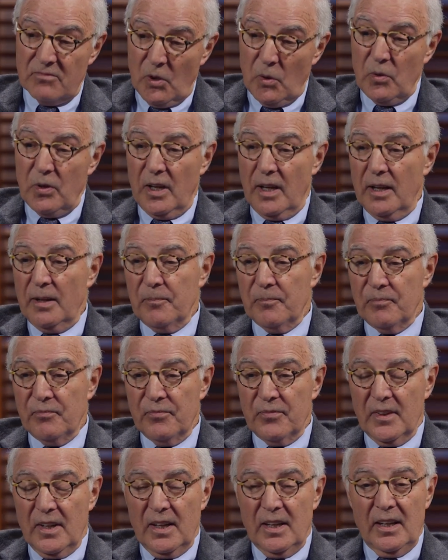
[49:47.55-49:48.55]
Okay.
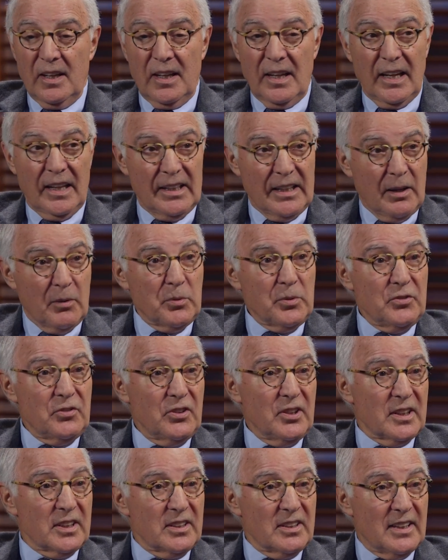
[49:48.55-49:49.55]
And that was
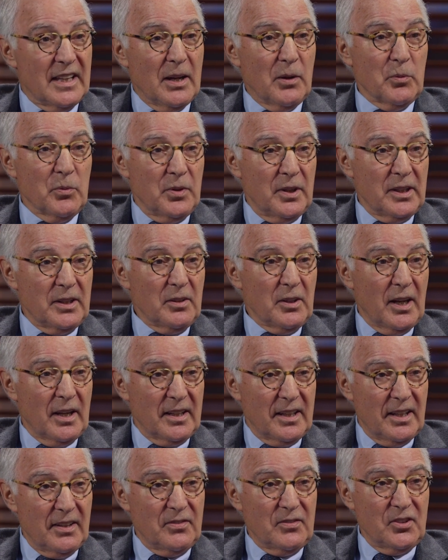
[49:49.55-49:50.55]
it. That ring I
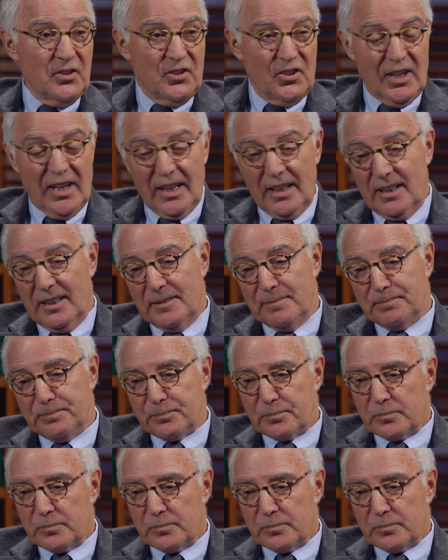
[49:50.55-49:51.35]
gave to Jackie.